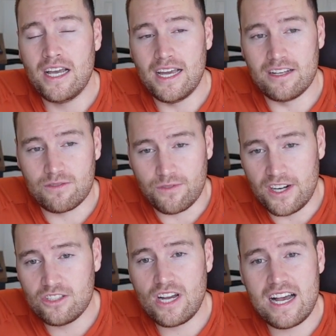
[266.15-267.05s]
and is
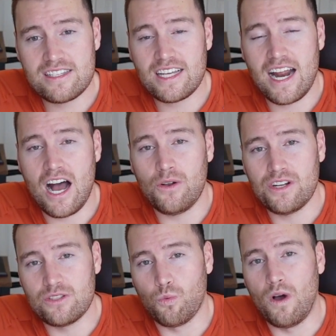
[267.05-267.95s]
franchising it out
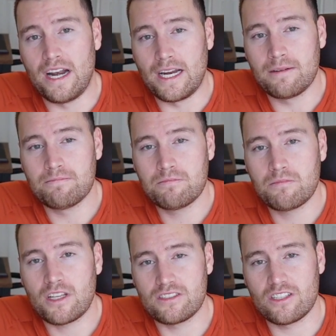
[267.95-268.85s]
is winning.
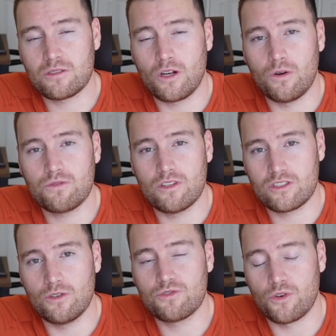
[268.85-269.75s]
Because let's go let's
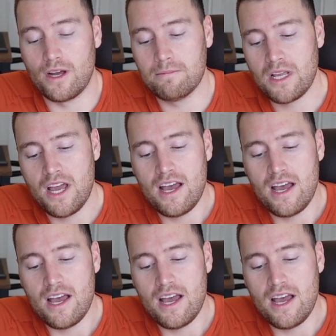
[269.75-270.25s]
go through it.